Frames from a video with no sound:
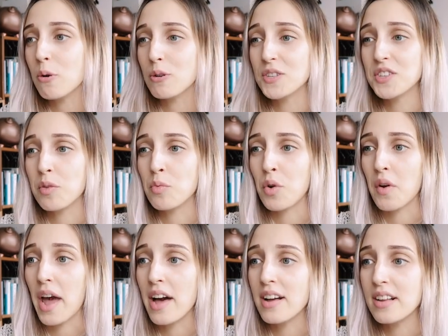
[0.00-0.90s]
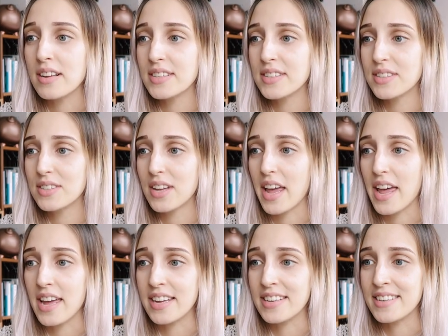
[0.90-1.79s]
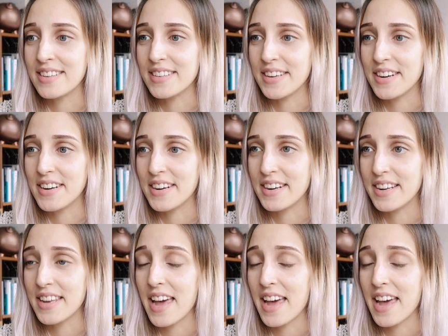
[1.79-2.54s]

or somewhere else and uh,